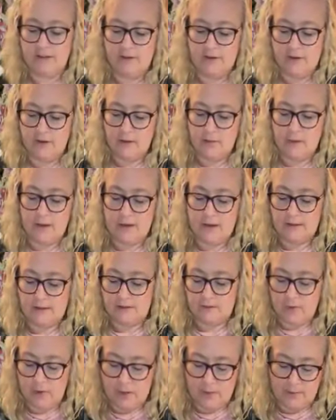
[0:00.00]
because every other week
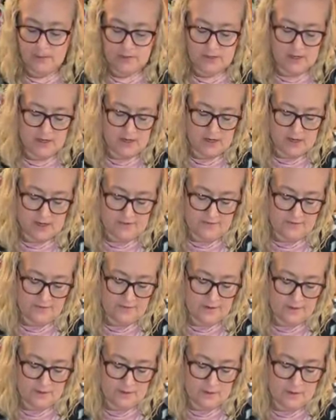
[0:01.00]
it's 40%
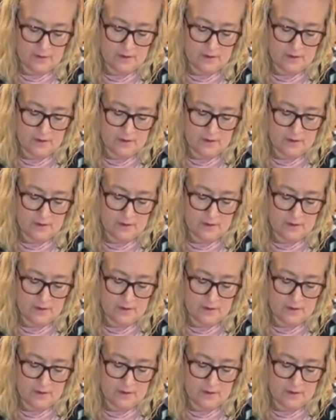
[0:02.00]
off.